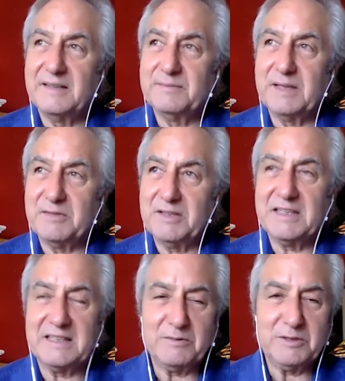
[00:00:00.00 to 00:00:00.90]

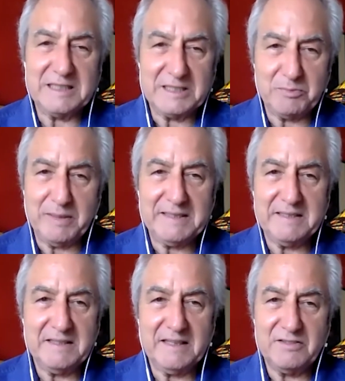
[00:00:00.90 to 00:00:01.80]
everything that was
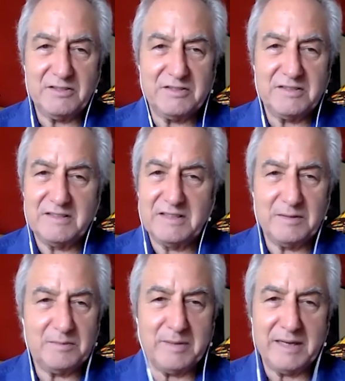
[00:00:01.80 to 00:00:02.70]
expected. They just did
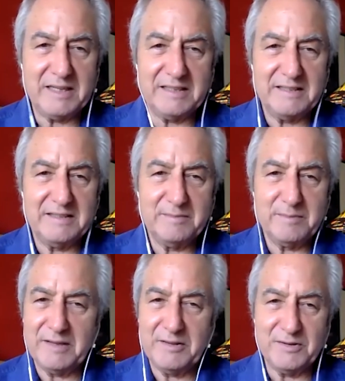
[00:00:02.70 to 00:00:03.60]
it by
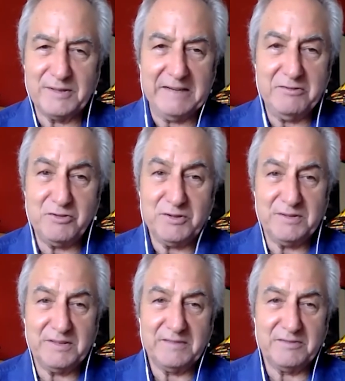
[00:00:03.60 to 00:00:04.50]
their nature
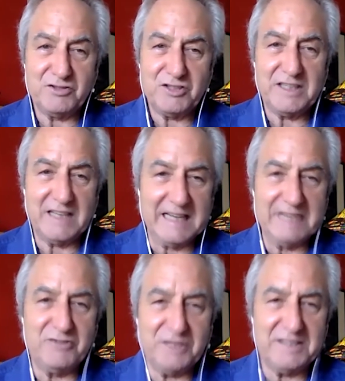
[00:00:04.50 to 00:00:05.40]
of
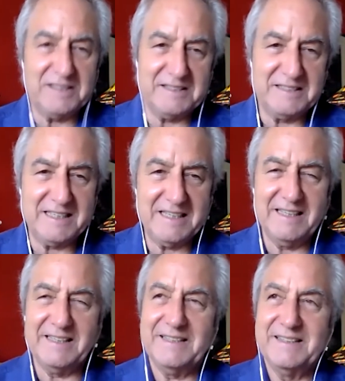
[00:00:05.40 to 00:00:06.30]
lying, cheating, and
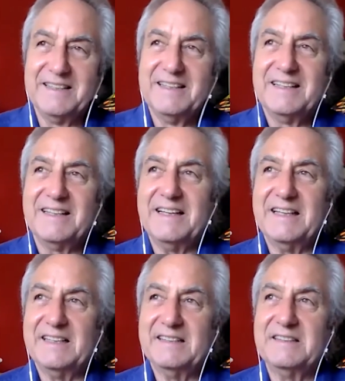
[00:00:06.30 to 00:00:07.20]
stealing,
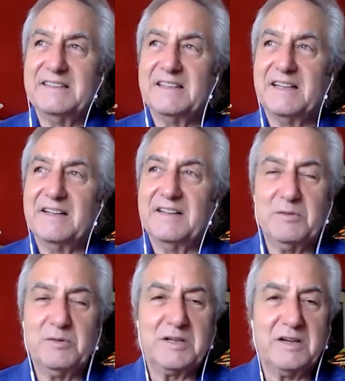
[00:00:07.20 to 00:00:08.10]
and they
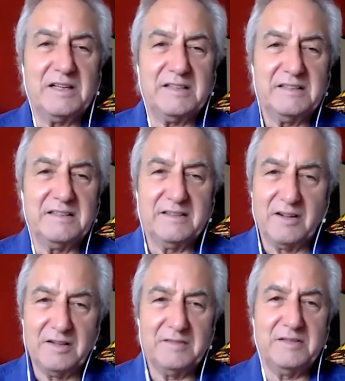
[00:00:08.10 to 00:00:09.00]
were caught. And
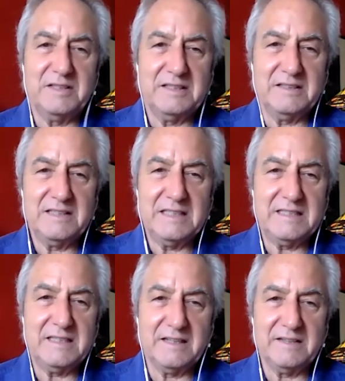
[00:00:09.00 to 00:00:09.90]
all of the
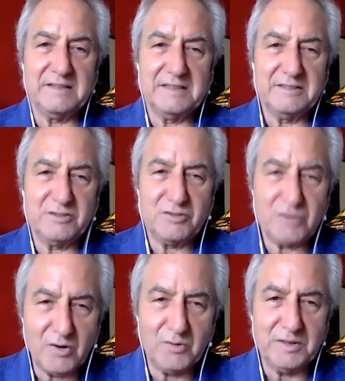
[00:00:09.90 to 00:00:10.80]
detail is
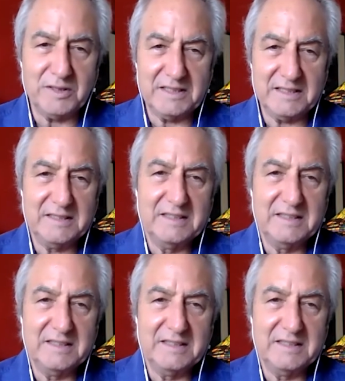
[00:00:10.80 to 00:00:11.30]
totally